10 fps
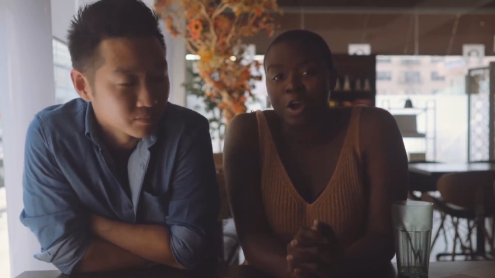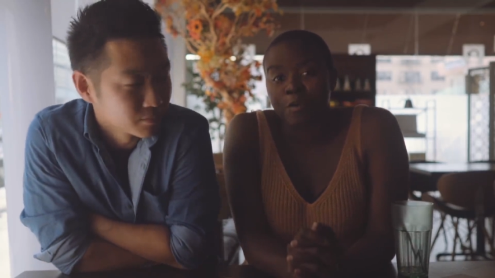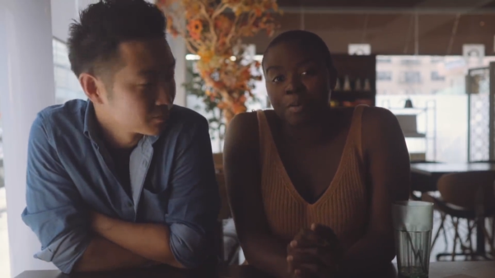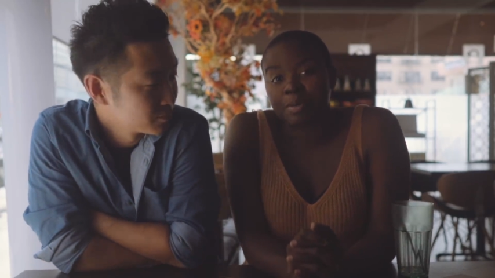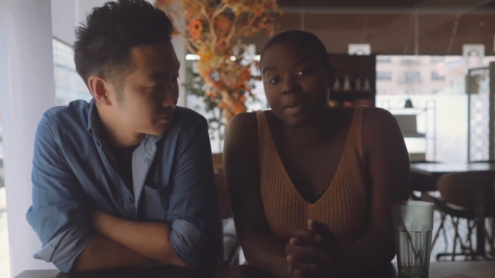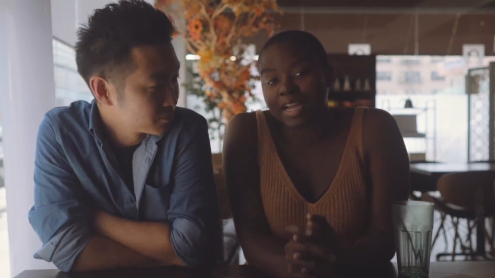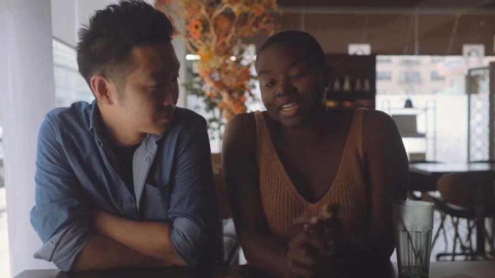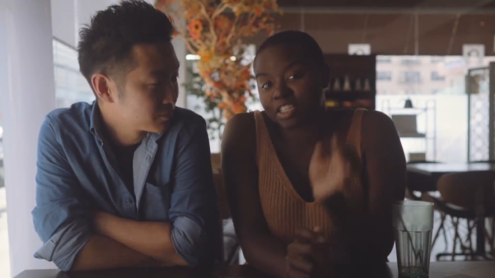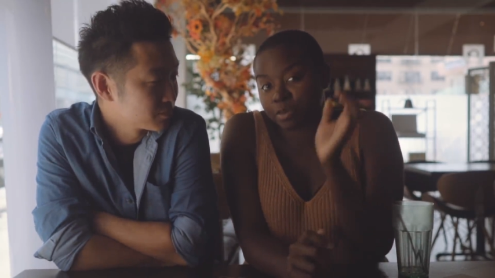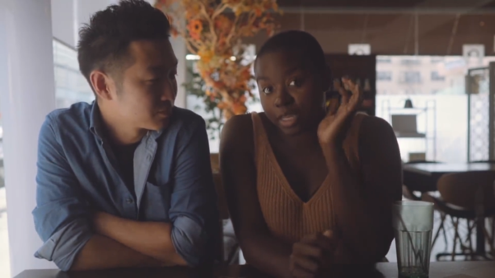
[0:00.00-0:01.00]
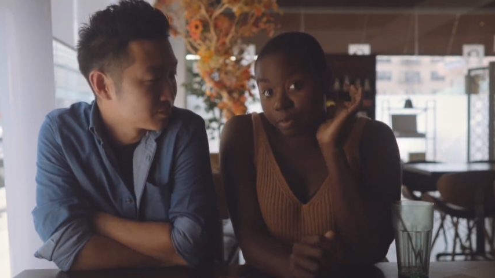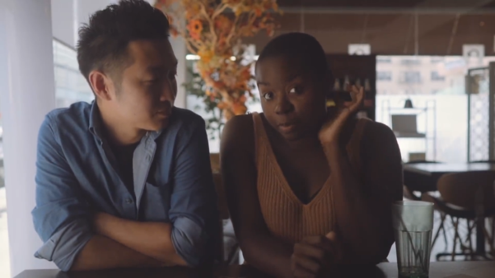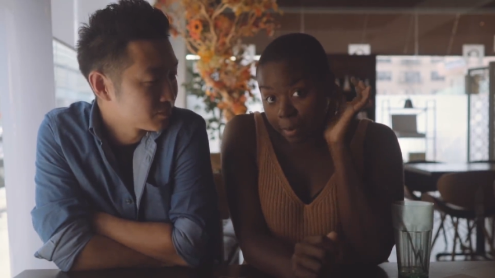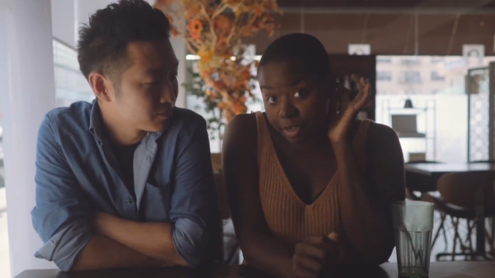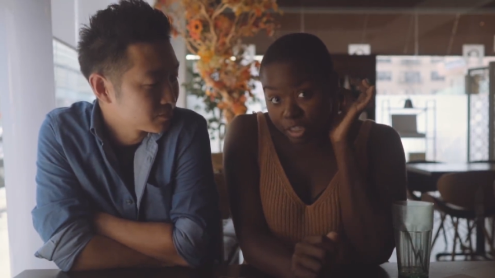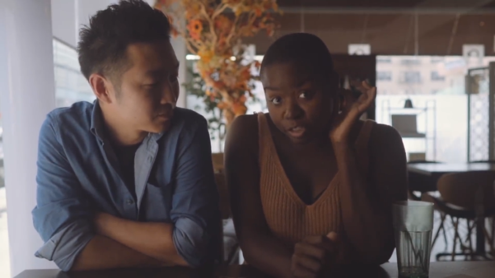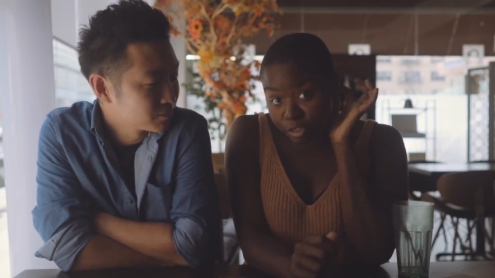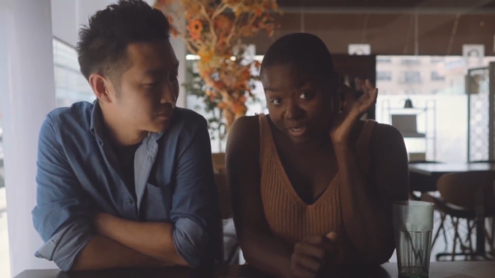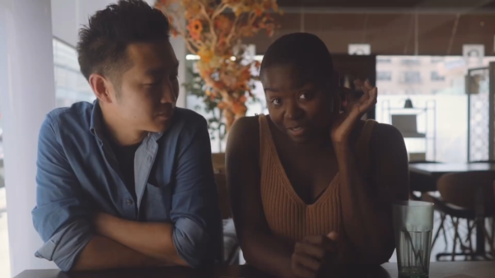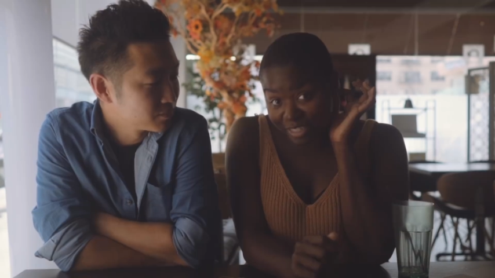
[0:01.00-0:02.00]
Speaker 1: We'll be back next week. We're probably going to go
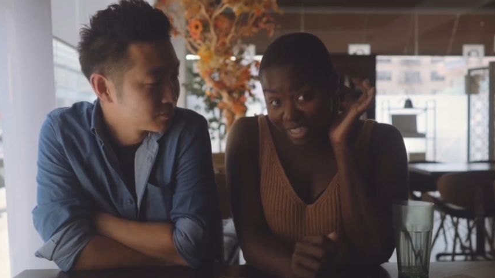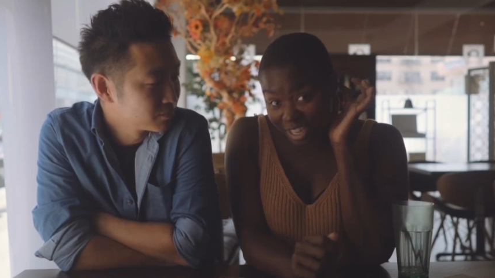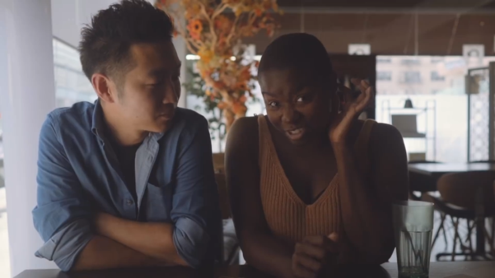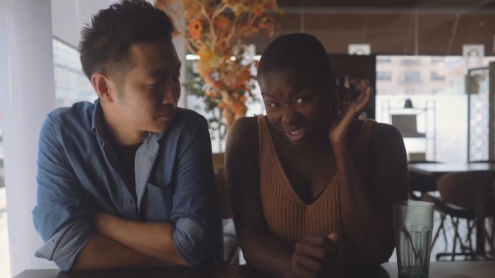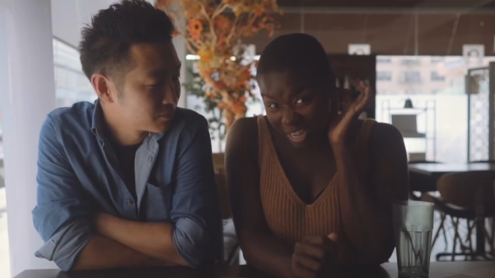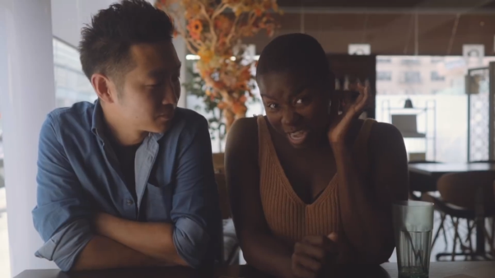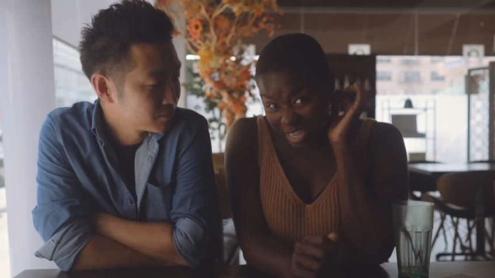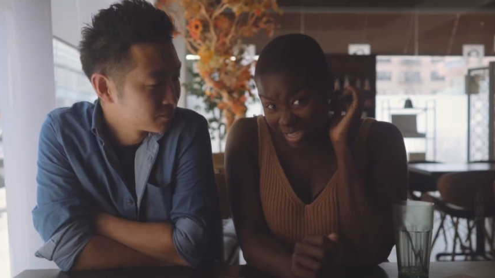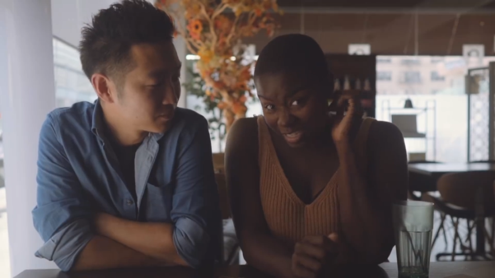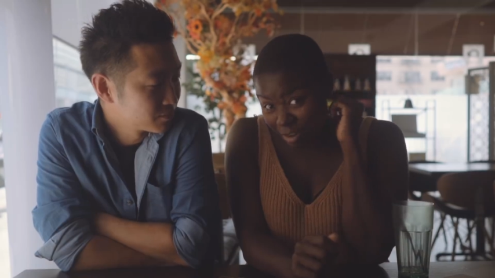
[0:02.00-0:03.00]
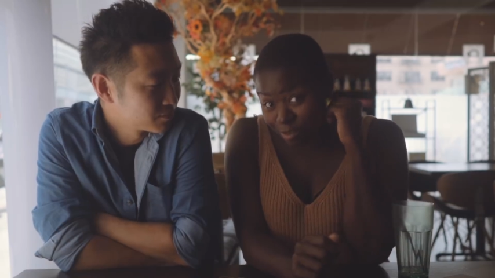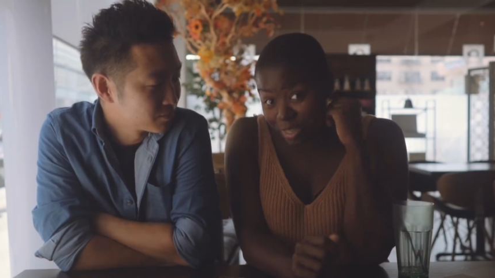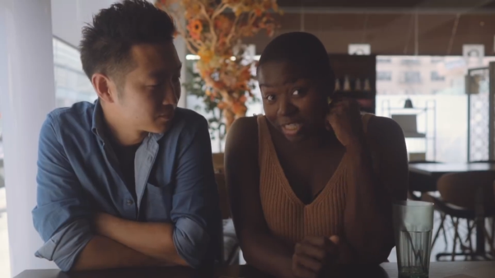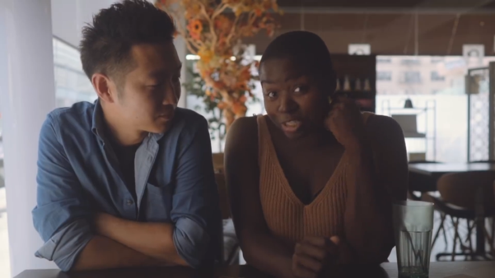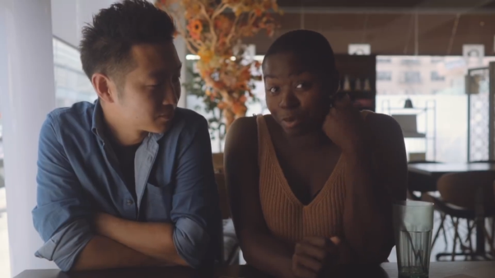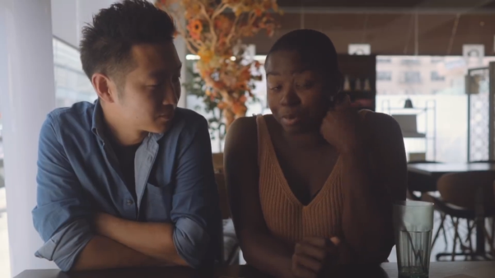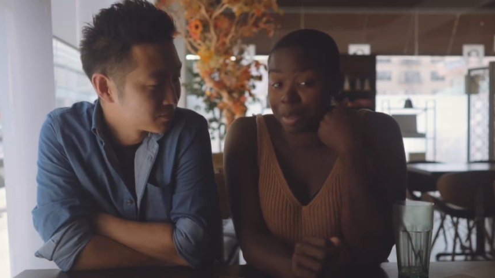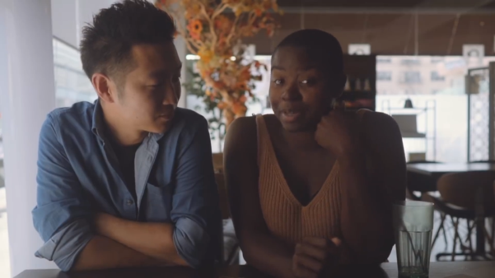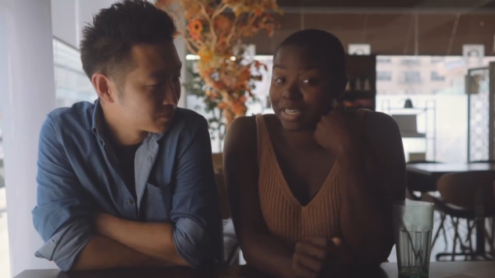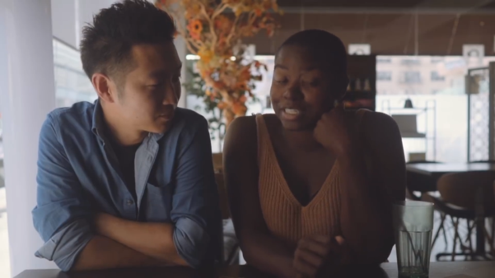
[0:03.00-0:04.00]
to a different schedule, you guys, because I really need to work
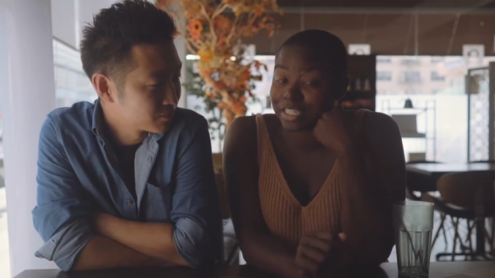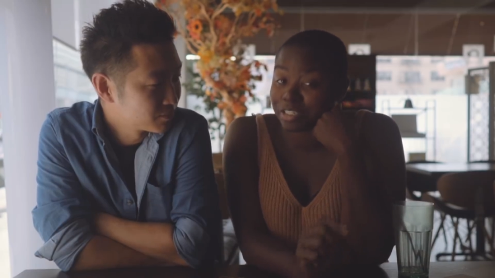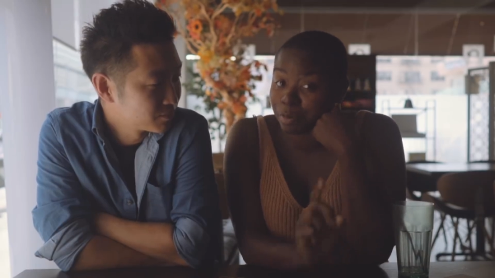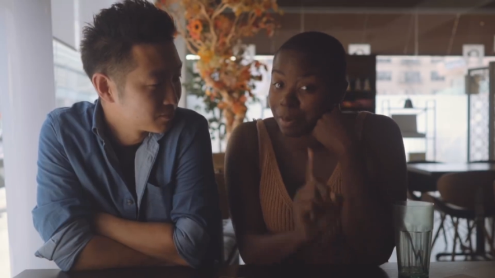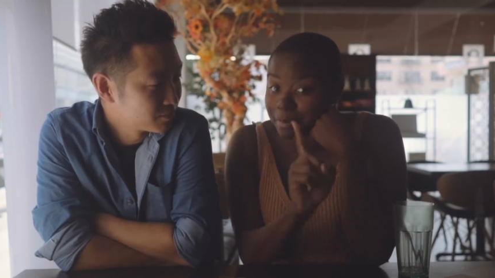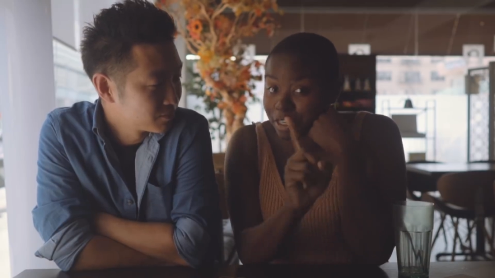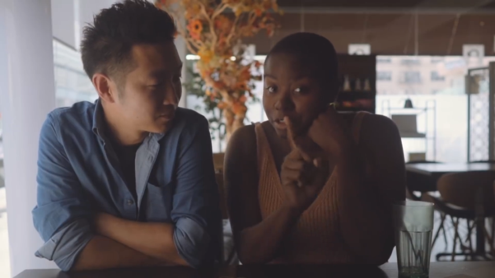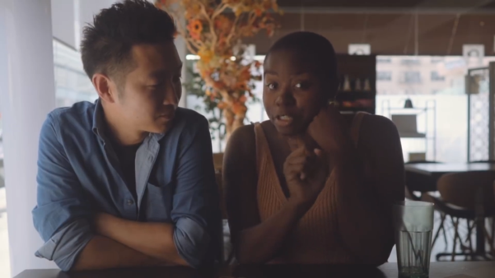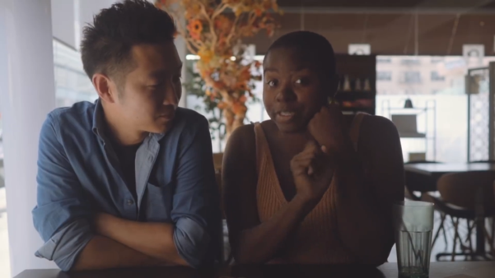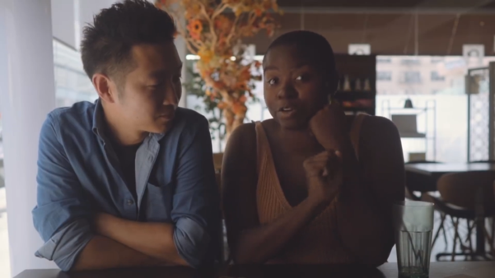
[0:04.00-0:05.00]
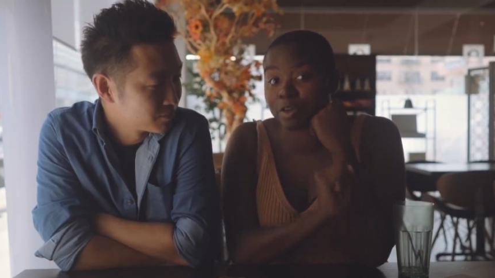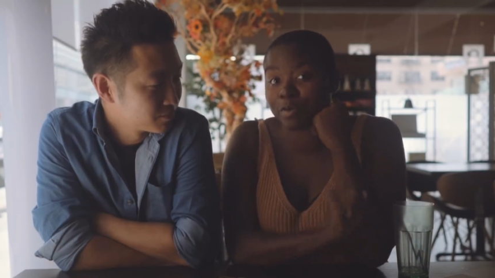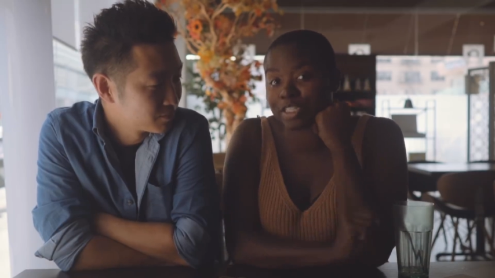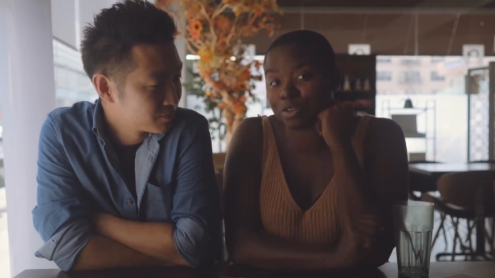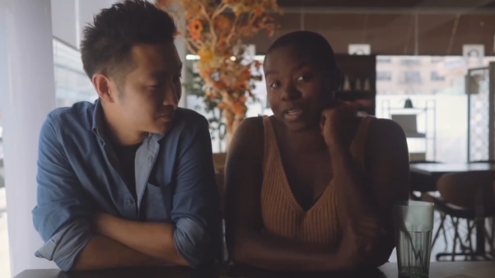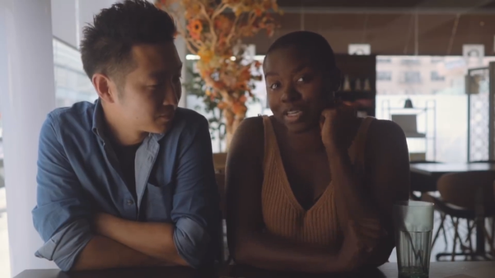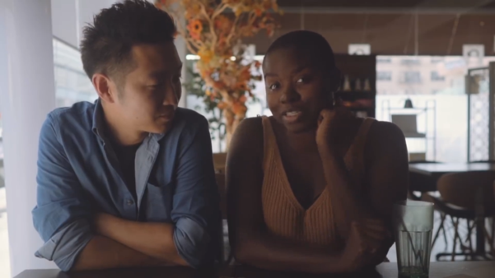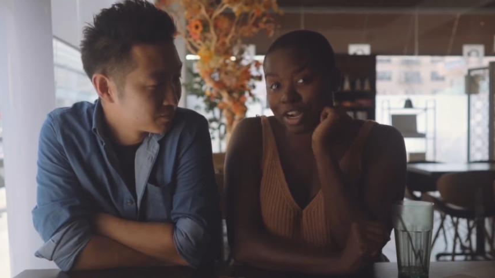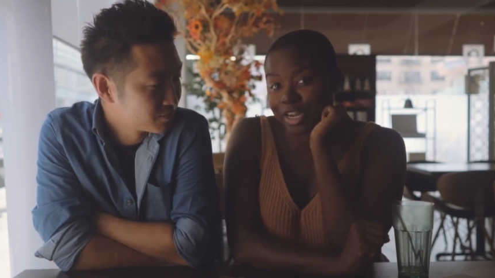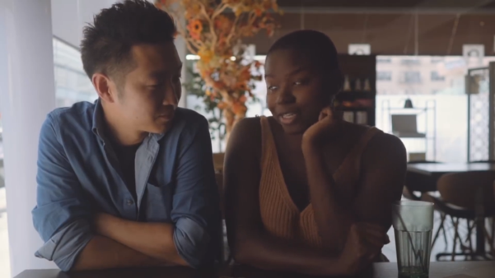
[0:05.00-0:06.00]
my PhD, so we're probably going to be doing once a week. Sorry.